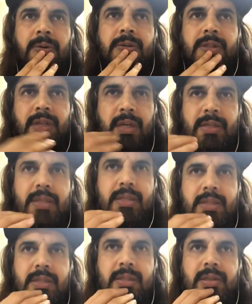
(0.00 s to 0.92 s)

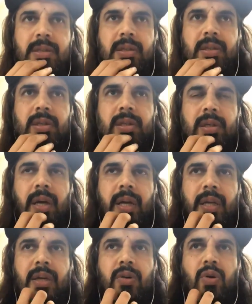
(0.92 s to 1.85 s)
success
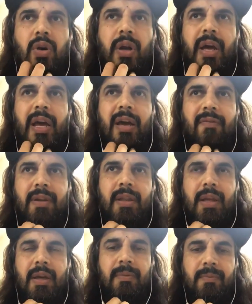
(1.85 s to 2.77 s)
and he got
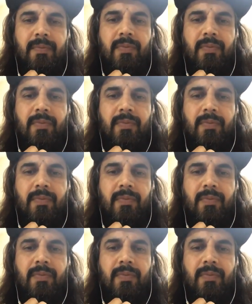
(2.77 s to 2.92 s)
everything.